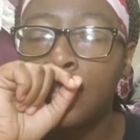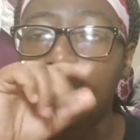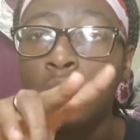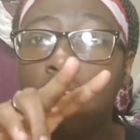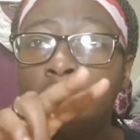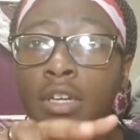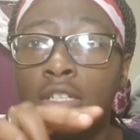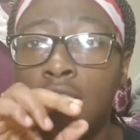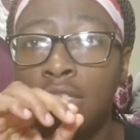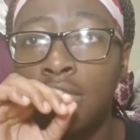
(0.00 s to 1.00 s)
12
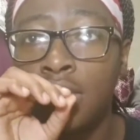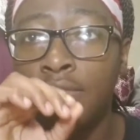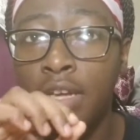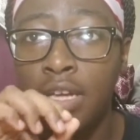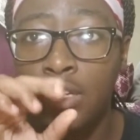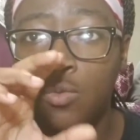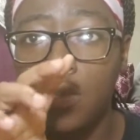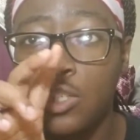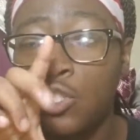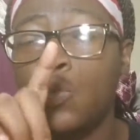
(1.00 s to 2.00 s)
dozen of eggs,
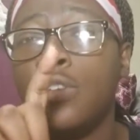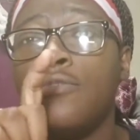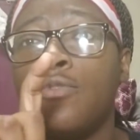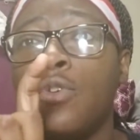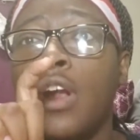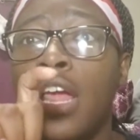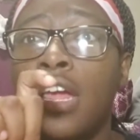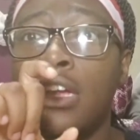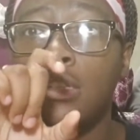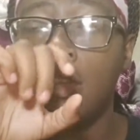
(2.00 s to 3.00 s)
which is 24
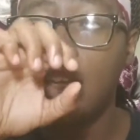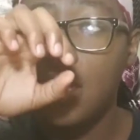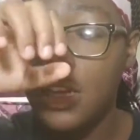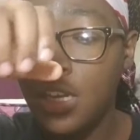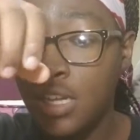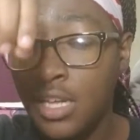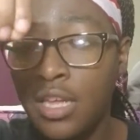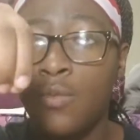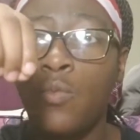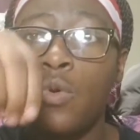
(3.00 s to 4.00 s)
eggs
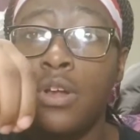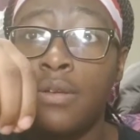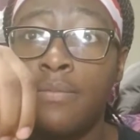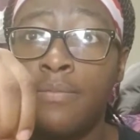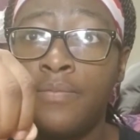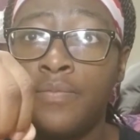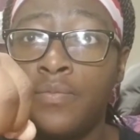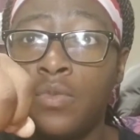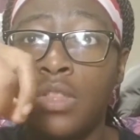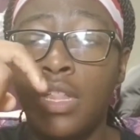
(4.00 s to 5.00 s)
and one.
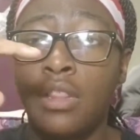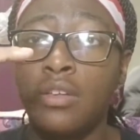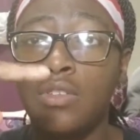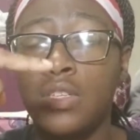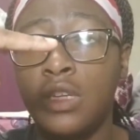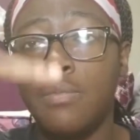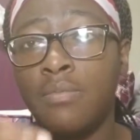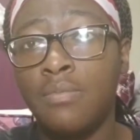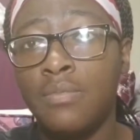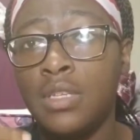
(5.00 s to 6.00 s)
With that little zip
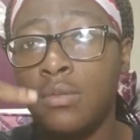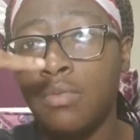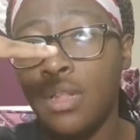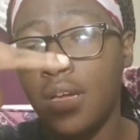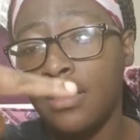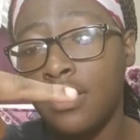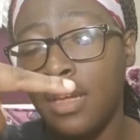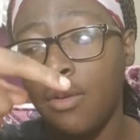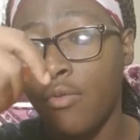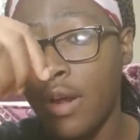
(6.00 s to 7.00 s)
zip line
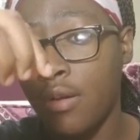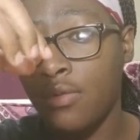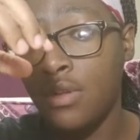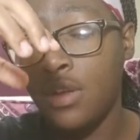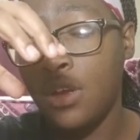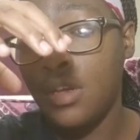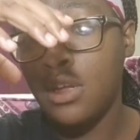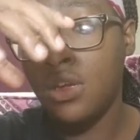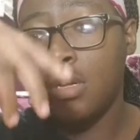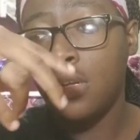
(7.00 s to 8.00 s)
thing around
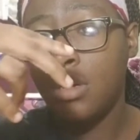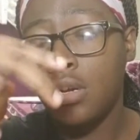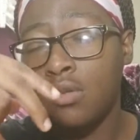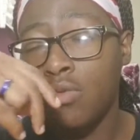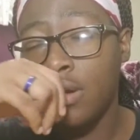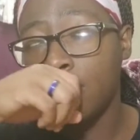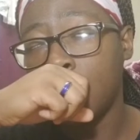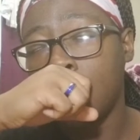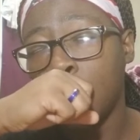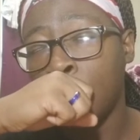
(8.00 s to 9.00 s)
around
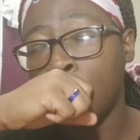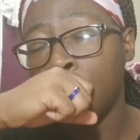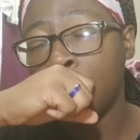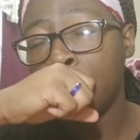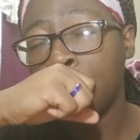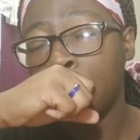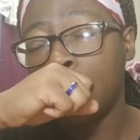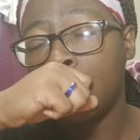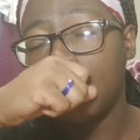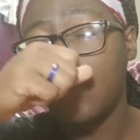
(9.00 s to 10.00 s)
the um
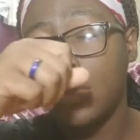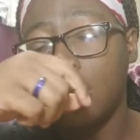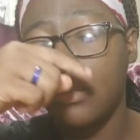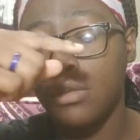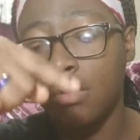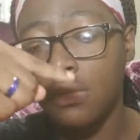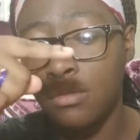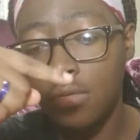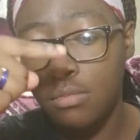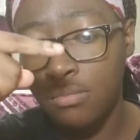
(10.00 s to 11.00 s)
the little, the
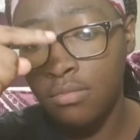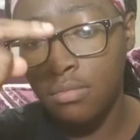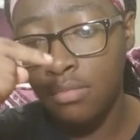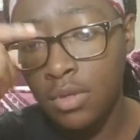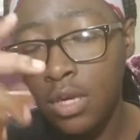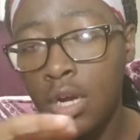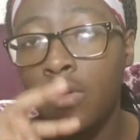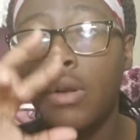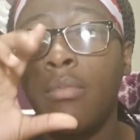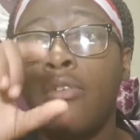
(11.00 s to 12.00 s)
little
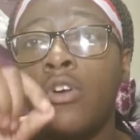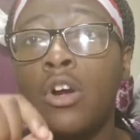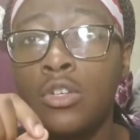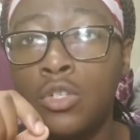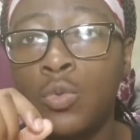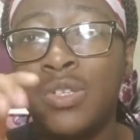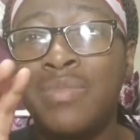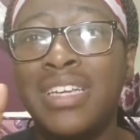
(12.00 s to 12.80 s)
around both cartons, which